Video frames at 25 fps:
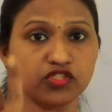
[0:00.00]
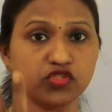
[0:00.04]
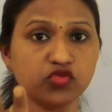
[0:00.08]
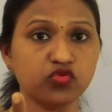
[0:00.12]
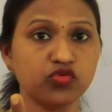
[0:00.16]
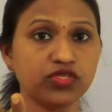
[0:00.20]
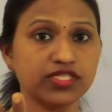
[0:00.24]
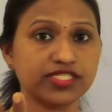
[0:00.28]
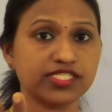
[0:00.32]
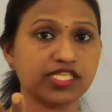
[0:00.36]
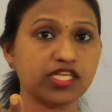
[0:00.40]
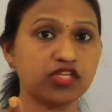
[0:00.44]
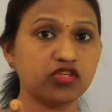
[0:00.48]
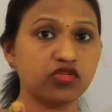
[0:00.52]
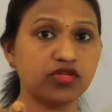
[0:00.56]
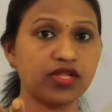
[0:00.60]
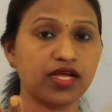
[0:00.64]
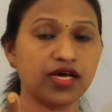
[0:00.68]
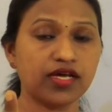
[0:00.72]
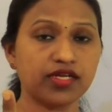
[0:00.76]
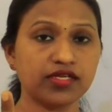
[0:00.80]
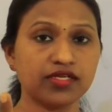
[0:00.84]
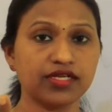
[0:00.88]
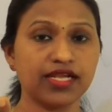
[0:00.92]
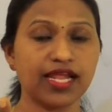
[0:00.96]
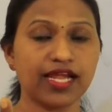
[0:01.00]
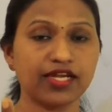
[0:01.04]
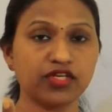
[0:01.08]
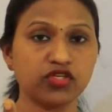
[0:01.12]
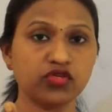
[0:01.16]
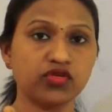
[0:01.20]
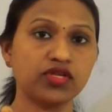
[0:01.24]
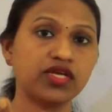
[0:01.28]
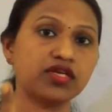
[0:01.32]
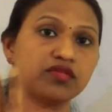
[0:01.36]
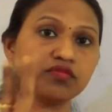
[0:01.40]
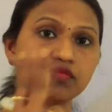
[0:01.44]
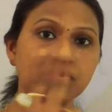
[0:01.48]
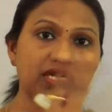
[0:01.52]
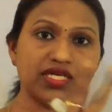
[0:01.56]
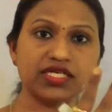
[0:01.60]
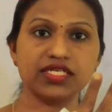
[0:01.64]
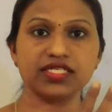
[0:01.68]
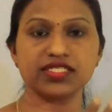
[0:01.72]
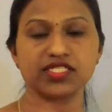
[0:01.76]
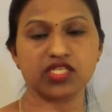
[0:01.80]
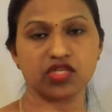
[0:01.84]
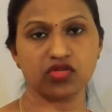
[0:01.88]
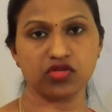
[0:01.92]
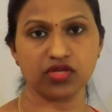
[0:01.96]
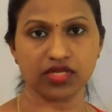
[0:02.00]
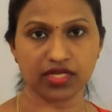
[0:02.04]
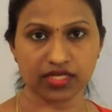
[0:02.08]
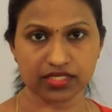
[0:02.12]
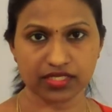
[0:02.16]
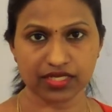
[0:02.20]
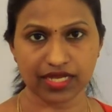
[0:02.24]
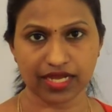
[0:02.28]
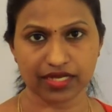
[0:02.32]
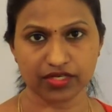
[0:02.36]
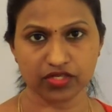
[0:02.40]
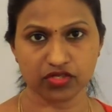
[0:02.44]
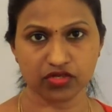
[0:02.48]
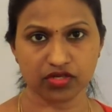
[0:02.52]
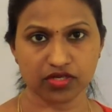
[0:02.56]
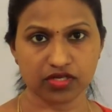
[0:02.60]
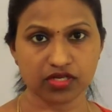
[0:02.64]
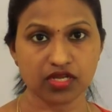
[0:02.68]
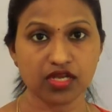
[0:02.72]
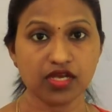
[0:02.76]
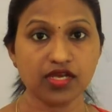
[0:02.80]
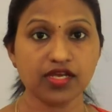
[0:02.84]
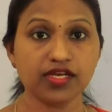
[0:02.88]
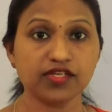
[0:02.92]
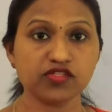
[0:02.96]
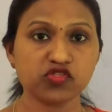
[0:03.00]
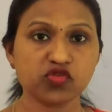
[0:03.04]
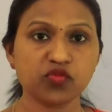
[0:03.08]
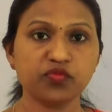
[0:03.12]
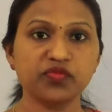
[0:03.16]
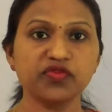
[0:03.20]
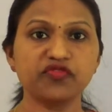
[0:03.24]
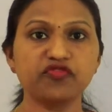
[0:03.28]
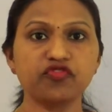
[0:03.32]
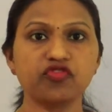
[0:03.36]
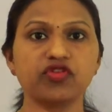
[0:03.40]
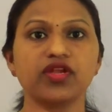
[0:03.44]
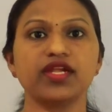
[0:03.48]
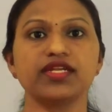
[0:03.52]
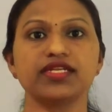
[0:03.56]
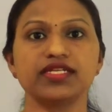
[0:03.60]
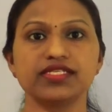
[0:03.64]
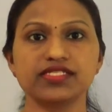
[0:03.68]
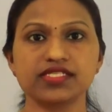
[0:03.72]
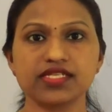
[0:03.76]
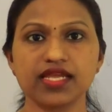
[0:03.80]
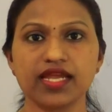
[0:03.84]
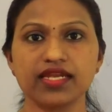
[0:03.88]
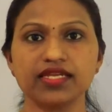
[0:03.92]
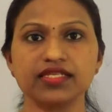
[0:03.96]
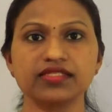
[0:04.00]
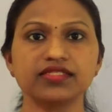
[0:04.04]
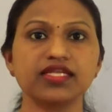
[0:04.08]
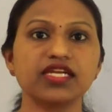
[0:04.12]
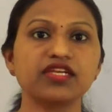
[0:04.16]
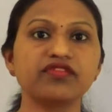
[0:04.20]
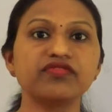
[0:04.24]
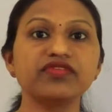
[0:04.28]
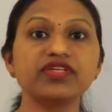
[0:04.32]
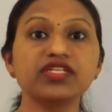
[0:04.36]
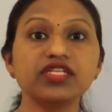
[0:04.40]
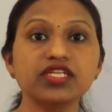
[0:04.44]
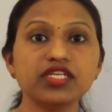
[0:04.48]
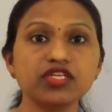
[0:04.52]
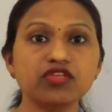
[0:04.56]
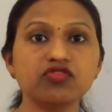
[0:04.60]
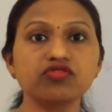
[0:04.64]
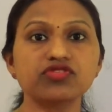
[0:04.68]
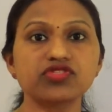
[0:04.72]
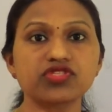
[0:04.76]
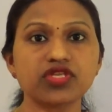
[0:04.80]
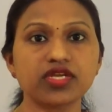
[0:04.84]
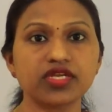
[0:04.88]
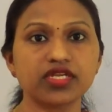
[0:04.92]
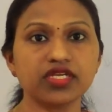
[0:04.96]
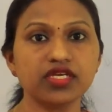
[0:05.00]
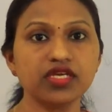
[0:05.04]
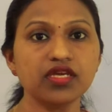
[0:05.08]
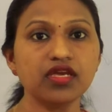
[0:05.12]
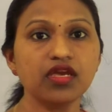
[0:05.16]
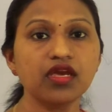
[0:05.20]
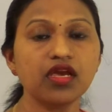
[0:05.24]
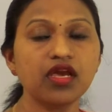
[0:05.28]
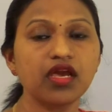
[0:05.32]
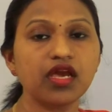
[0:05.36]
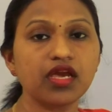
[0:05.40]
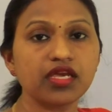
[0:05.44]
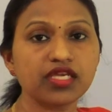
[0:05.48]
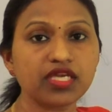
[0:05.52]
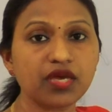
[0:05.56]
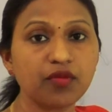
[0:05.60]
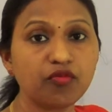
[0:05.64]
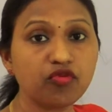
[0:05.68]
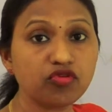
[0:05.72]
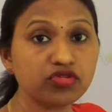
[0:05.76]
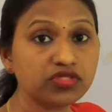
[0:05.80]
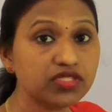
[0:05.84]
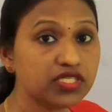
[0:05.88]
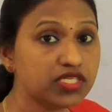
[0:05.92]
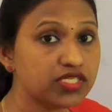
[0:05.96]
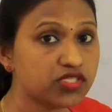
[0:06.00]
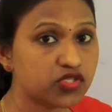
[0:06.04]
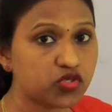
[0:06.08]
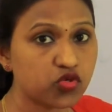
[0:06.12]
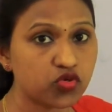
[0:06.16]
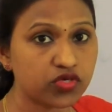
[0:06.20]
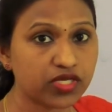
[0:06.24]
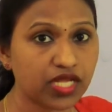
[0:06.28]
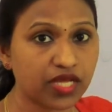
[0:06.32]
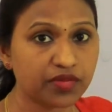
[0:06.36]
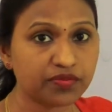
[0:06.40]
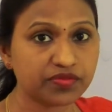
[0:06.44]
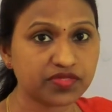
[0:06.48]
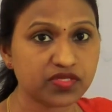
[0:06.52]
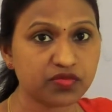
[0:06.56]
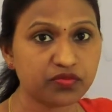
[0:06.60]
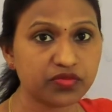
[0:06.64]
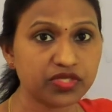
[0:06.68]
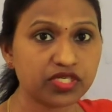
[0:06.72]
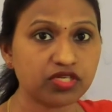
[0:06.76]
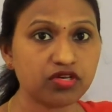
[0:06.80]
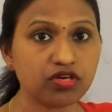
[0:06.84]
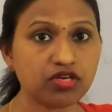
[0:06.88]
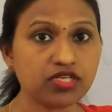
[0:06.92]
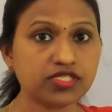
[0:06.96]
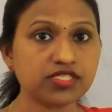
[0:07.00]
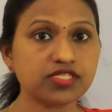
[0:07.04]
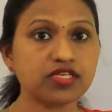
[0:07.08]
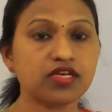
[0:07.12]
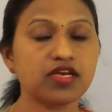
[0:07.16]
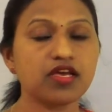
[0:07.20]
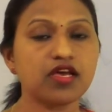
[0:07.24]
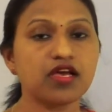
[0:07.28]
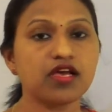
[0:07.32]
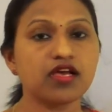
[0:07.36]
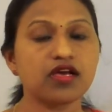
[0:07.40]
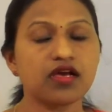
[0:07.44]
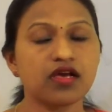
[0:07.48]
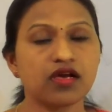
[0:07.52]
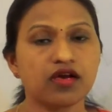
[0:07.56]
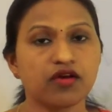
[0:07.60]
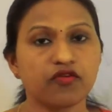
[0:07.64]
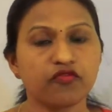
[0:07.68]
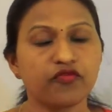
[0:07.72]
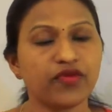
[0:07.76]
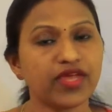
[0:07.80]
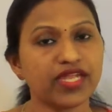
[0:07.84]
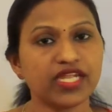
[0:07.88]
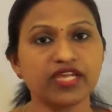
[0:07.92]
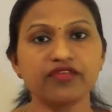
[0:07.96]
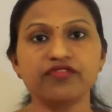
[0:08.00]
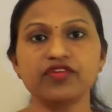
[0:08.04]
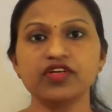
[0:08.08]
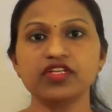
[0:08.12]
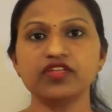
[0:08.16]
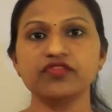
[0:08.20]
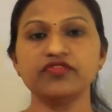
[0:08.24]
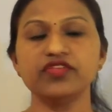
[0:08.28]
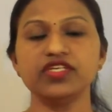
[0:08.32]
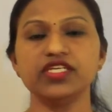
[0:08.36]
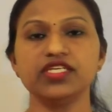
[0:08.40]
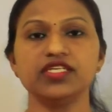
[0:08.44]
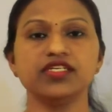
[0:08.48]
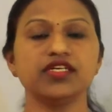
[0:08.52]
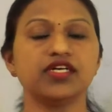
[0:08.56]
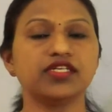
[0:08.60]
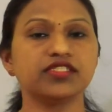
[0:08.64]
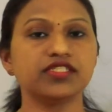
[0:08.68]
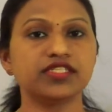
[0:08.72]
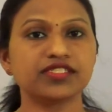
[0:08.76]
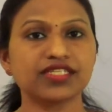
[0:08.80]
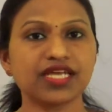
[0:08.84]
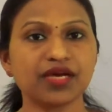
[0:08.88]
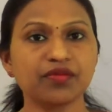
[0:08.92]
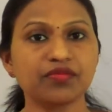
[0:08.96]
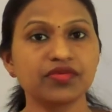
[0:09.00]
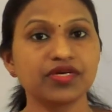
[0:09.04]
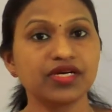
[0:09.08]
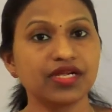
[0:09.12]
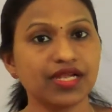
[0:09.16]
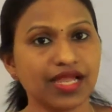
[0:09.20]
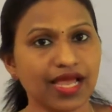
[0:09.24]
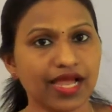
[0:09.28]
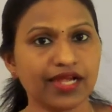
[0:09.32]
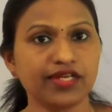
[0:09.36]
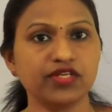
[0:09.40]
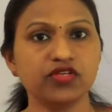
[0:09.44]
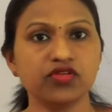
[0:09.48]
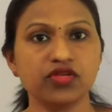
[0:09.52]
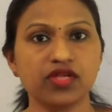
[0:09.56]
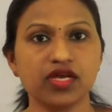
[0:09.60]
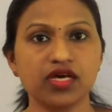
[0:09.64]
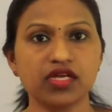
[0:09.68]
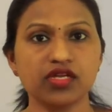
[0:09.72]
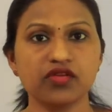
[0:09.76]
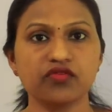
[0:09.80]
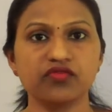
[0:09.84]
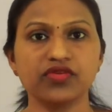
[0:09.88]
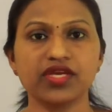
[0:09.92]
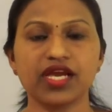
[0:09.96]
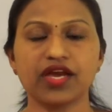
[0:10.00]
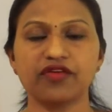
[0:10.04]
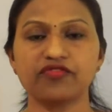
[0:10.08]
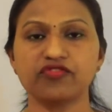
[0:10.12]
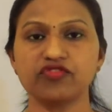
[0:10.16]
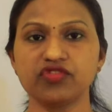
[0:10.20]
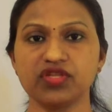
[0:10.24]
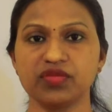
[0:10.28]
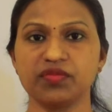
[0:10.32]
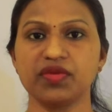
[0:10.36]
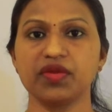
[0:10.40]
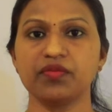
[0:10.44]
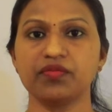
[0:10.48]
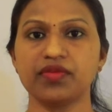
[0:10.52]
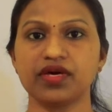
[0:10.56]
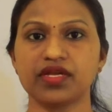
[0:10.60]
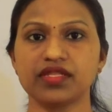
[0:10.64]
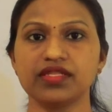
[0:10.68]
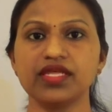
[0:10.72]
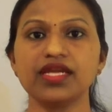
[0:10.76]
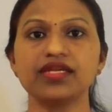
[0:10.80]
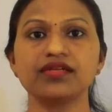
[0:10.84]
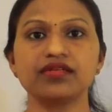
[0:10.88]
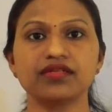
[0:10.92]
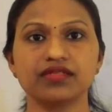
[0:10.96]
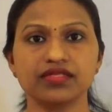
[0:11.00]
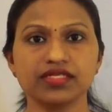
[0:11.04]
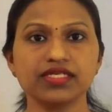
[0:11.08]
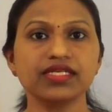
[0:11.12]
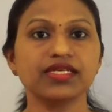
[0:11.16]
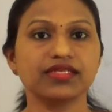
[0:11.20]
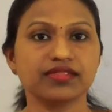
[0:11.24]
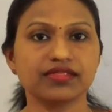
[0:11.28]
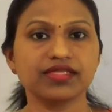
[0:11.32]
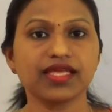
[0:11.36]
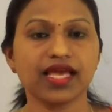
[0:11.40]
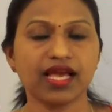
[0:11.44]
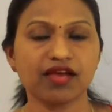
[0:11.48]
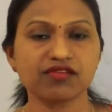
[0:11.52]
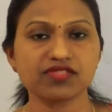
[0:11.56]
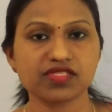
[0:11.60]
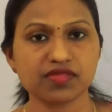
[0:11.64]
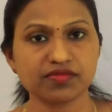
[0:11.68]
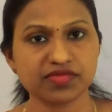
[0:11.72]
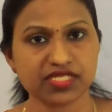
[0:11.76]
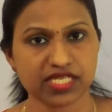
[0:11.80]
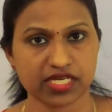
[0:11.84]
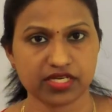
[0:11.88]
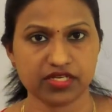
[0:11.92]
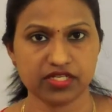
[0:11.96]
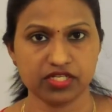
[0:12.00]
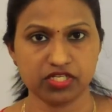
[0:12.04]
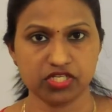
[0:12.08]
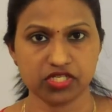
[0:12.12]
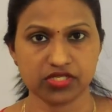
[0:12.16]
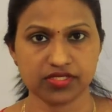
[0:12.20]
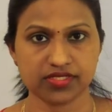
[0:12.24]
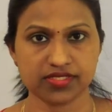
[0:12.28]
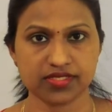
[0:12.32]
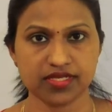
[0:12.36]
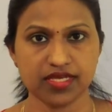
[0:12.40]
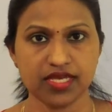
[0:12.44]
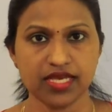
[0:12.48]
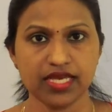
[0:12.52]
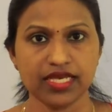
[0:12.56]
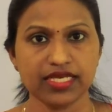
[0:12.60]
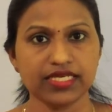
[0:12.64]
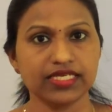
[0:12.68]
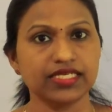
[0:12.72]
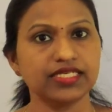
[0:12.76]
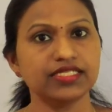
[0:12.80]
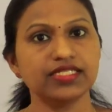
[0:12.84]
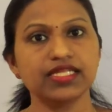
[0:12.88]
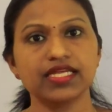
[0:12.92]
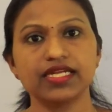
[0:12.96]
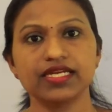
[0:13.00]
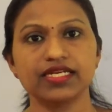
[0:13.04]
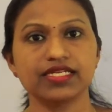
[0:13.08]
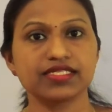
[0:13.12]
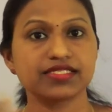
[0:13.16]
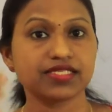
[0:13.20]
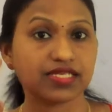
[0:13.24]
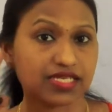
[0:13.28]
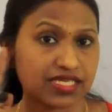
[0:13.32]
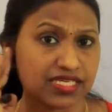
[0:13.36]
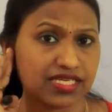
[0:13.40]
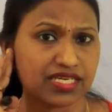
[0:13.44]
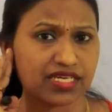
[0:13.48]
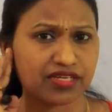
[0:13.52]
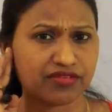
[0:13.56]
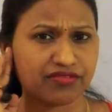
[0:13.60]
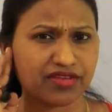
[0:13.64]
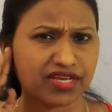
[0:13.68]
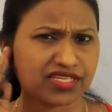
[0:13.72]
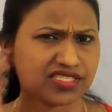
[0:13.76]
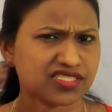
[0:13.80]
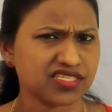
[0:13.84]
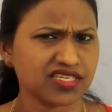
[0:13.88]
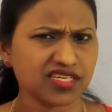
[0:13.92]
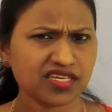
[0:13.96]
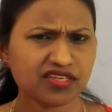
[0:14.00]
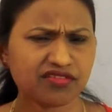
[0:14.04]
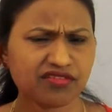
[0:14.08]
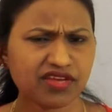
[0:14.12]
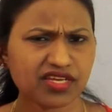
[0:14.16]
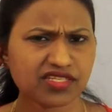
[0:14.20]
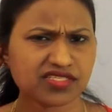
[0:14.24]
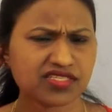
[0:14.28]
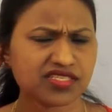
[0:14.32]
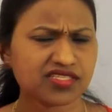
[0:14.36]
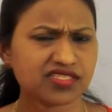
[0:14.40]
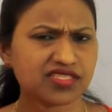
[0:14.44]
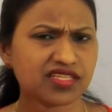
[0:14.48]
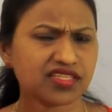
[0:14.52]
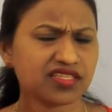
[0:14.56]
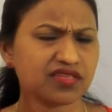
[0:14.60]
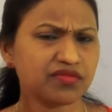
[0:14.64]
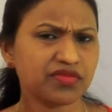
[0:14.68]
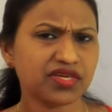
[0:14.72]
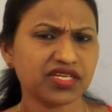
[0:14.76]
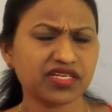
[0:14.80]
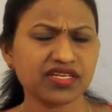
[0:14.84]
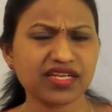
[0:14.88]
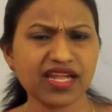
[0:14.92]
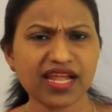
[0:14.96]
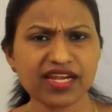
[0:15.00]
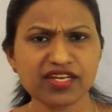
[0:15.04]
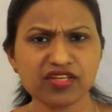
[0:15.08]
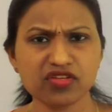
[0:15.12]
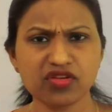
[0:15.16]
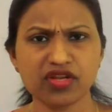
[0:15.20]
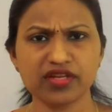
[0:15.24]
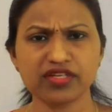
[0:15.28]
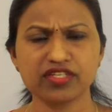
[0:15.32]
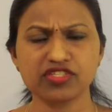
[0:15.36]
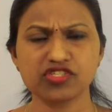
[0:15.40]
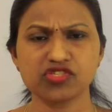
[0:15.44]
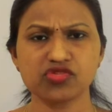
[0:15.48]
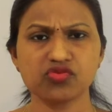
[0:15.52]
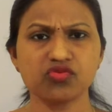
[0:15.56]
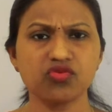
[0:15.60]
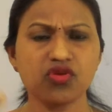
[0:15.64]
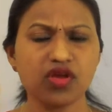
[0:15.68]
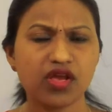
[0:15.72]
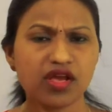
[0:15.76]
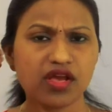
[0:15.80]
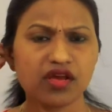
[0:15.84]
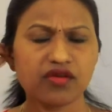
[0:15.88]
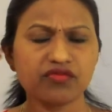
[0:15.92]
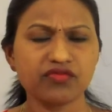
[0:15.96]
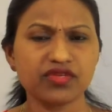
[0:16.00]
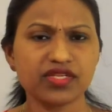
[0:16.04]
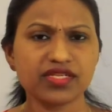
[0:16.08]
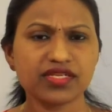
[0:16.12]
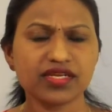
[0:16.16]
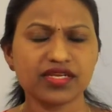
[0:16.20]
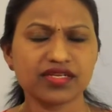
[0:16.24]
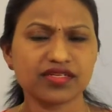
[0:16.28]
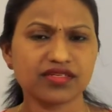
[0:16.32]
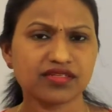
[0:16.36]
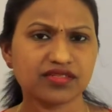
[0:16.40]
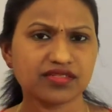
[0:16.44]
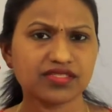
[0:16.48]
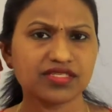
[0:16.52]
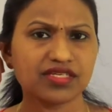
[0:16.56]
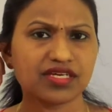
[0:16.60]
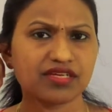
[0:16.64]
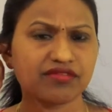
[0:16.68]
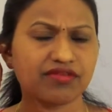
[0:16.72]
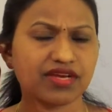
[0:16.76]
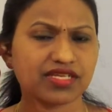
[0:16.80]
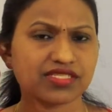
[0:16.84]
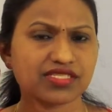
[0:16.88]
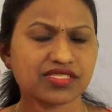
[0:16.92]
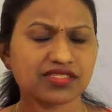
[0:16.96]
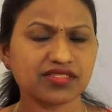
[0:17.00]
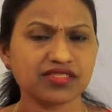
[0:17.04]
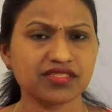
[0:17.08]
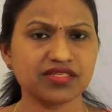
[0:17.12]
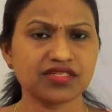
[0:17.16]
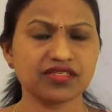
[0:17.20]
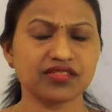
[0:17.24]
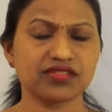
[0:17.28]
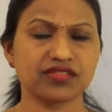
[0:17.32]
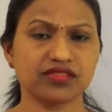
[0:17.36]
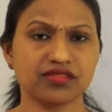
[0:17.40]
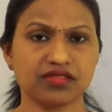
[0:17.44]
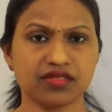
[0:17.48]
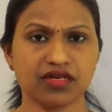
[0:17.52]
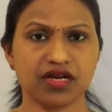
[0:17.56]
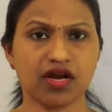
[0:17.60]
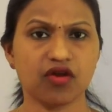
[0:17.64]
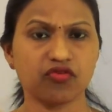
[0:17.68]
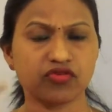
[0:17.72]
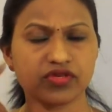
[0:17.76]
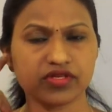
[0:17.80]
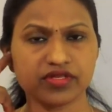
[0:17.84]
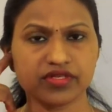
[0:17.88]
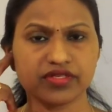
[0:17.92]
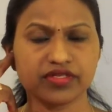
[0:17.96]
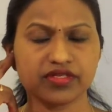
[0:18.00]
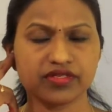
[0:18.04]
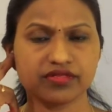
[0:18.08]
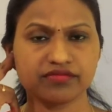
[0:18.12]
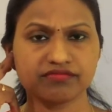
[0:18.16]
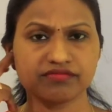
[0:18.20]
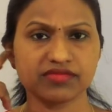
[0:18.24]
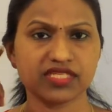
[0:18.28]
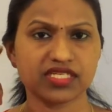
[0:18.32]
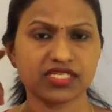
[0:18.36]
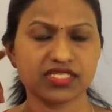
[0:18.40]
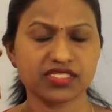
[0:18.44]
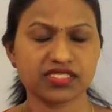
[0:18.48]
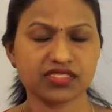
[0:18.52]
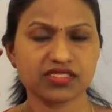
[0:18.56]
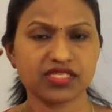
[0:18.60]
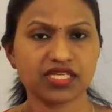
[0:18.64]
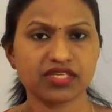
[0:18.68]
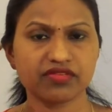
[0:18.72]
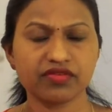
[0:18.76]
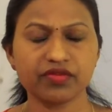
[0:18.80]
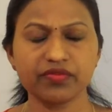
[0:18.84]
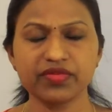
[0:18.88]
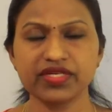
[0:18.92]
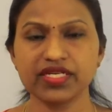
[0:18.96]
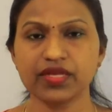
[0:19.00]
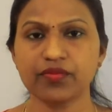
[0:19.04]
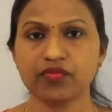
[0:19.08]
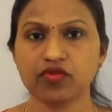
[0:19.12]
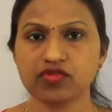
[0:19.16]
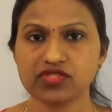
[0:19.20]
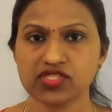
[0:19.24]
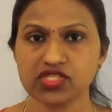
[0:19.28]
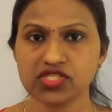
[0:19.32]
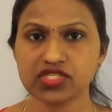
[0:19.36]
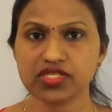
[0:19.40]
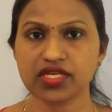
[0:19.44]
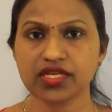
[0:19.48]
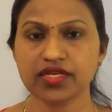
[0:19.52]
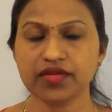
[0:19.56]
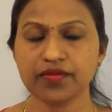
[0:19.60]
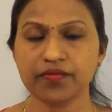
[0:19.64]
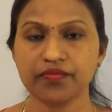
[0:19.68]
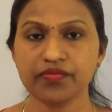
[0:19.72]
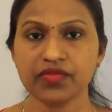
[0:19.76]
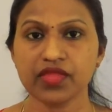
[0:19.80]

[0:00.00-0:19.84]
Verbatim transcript: unicellular glandular, multicellular glandular. So, before understanding that, we need to study about these two types because whenever we hear the term glandular, we have to remember that they have some secretions. Either it is the earwax, earwax is nothing but a glandular tissue, we'll get earwax in the outer ear, that is that will be deposited.